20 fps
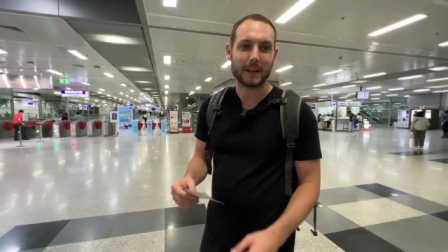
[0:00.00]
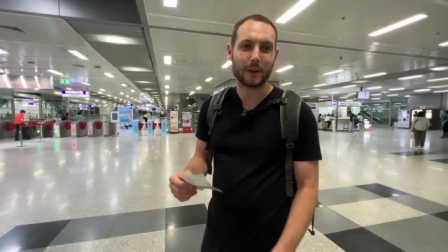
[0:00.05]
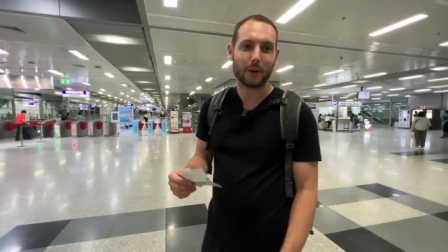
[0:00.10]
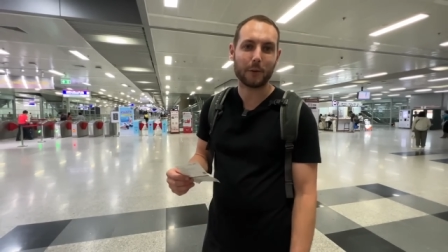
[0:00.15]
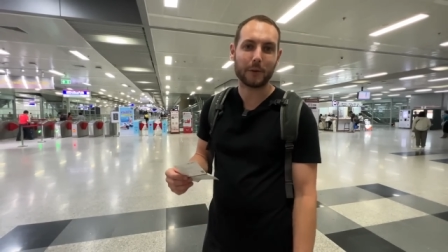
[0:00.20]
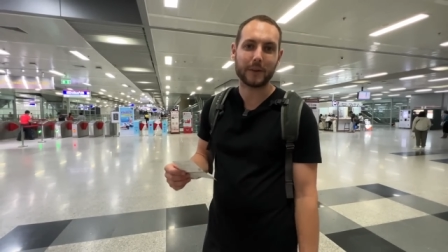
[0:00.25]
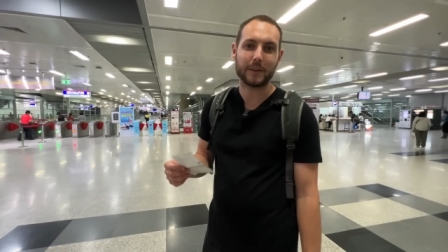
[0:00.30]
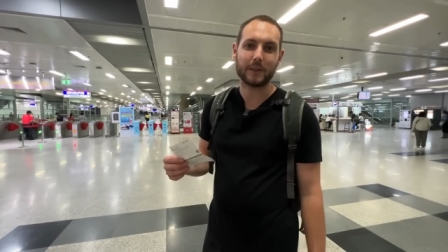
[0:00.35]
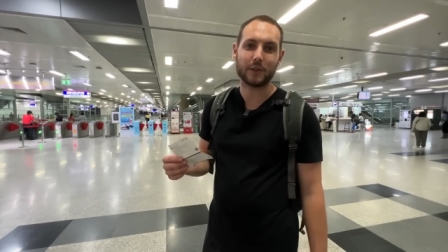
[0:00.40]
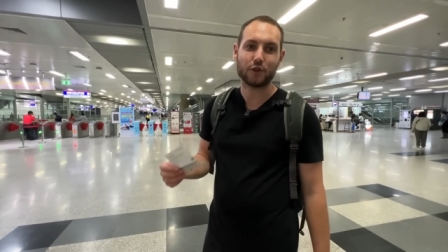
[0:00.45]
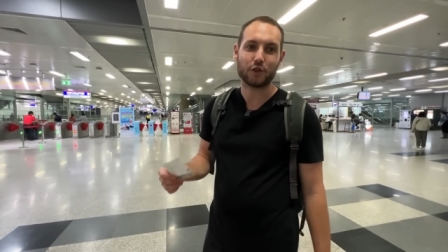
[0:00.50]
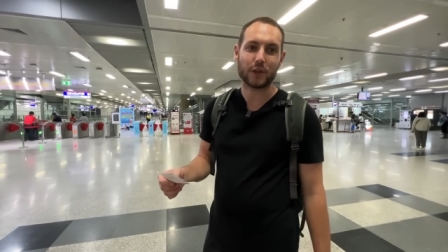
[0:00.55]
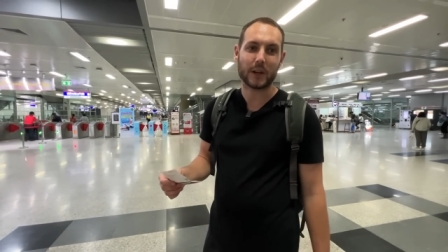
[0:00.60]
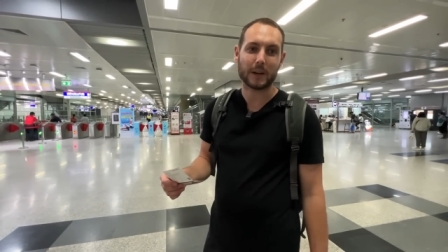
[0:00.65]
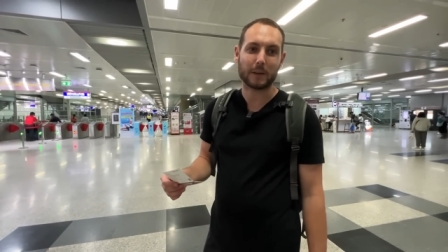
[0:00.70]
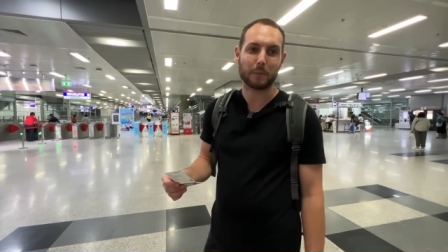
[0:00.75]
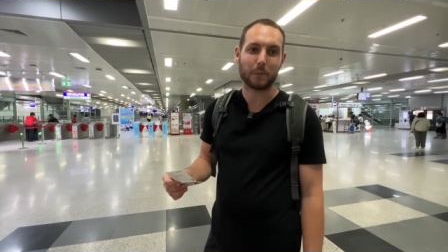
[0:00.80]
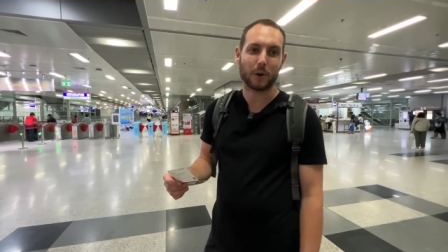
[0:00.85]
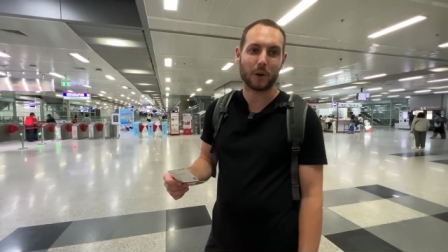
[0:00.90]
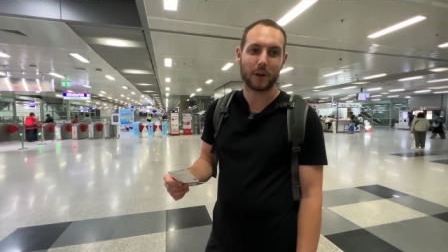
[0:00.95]
going to
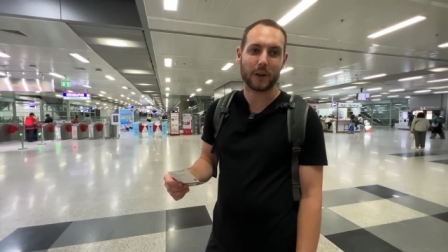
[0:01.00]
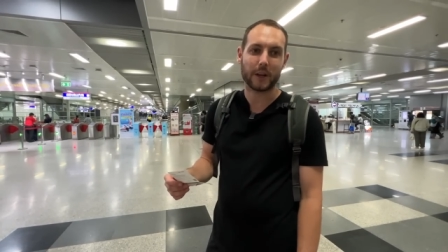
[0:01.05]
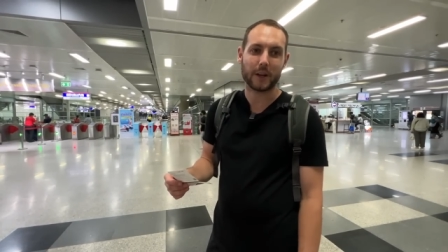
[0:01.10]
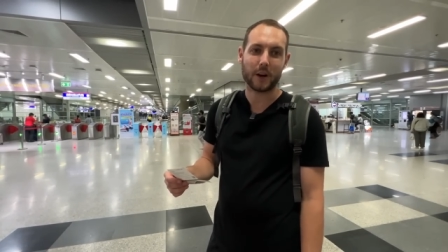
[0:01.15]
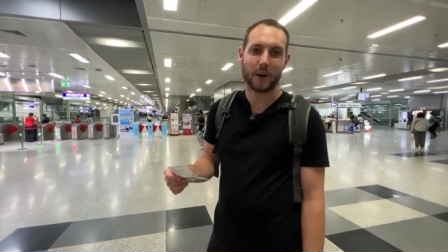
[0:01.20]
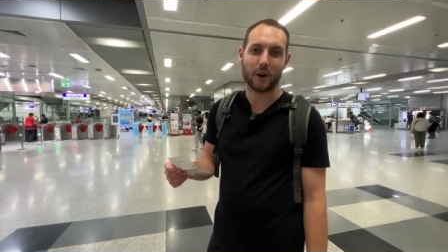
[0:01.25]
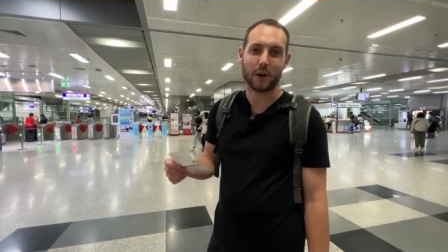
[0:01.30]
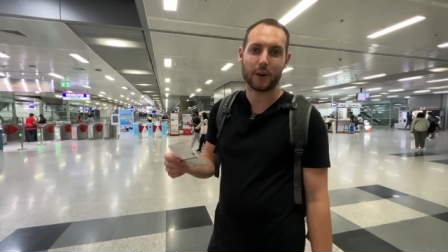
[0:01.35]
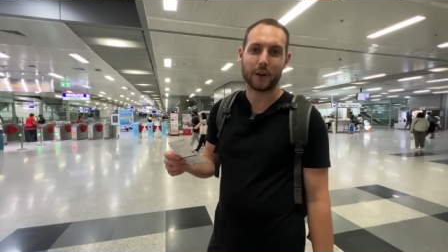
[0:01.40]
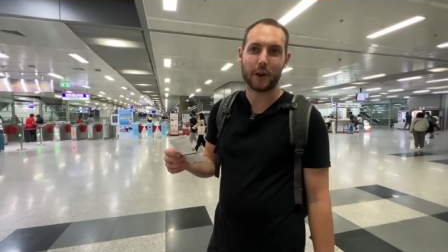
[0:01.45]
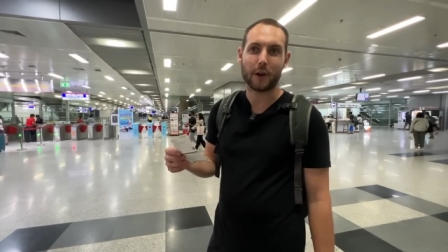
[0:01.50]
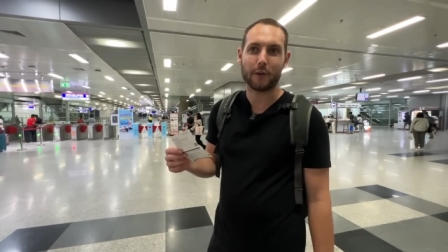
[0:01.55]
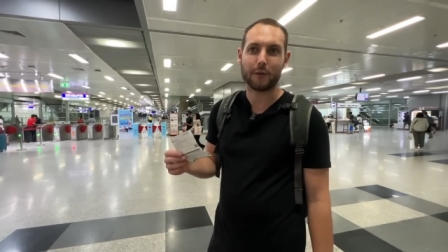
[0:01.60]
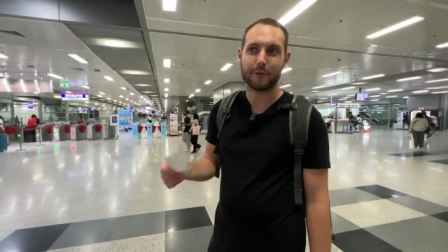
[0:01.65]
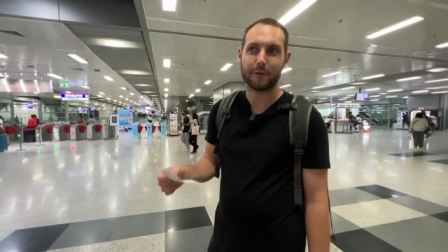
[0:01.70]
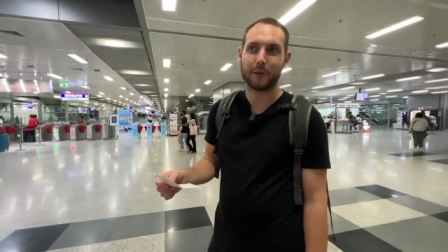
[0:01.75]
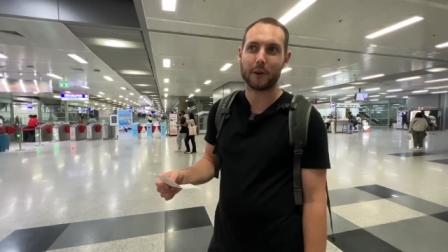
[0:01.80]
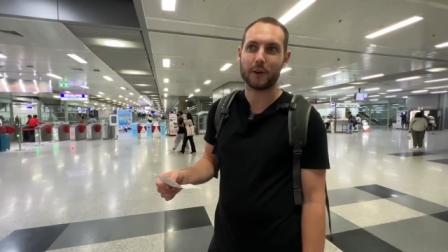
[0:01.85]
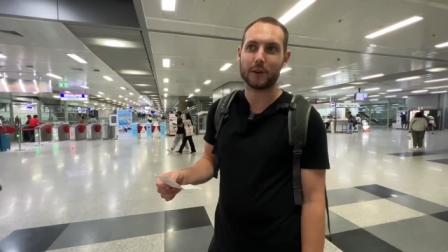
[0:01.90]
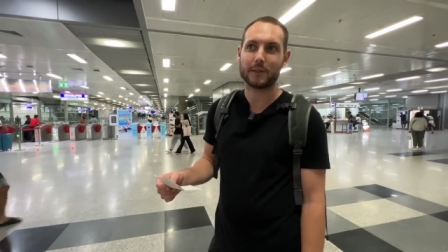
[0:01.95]
Chiang Mai on a
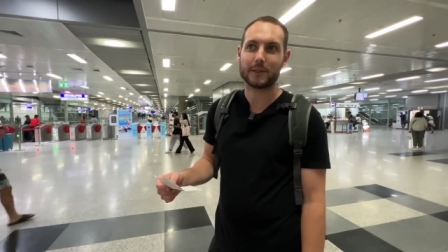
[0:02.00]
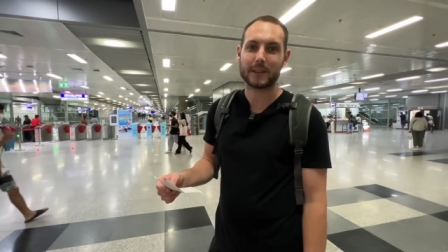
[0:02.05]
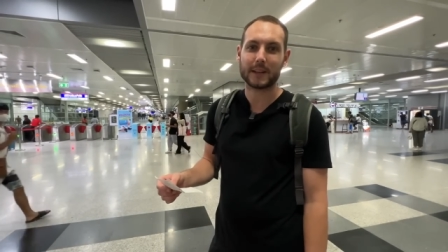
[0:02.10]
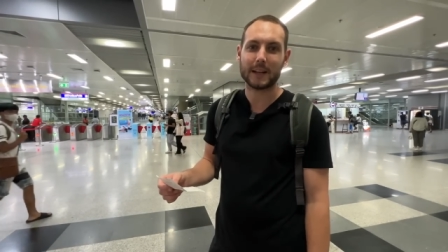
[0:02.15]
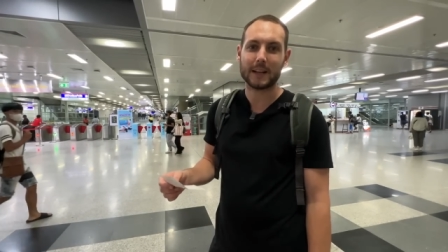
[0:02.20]
first